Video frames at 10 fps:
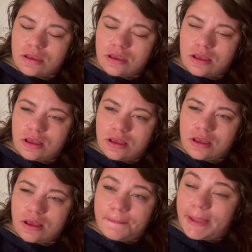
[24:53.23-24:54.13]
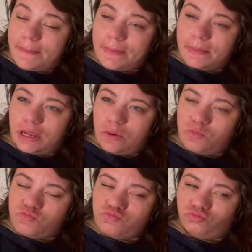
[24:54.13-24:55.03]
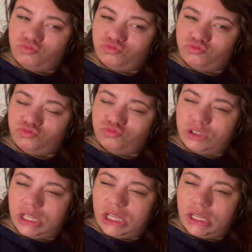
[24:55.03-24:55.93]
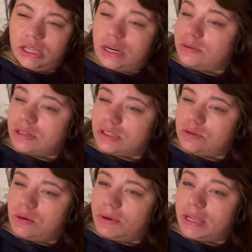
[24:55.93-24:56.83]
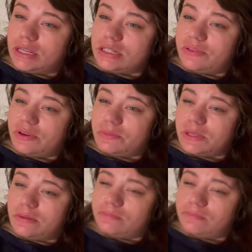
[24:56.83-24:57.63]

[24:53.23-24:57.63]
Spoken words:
But yeah, I'm gonna go. and I will talk to you all when I get to 50%.